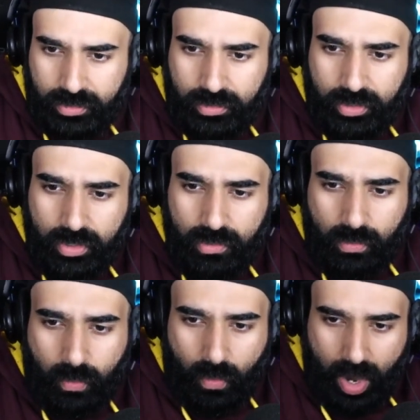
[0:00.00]
Do you
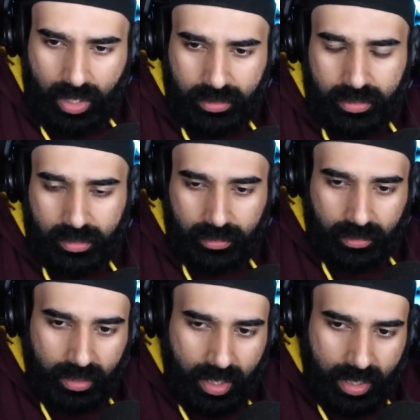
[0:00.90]
want
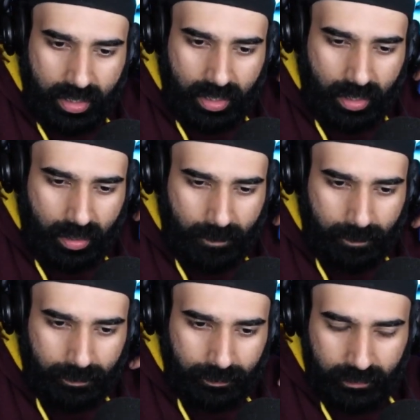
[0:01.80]
a
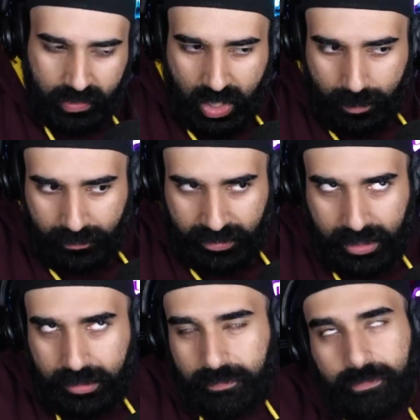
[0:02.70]
scary movie night?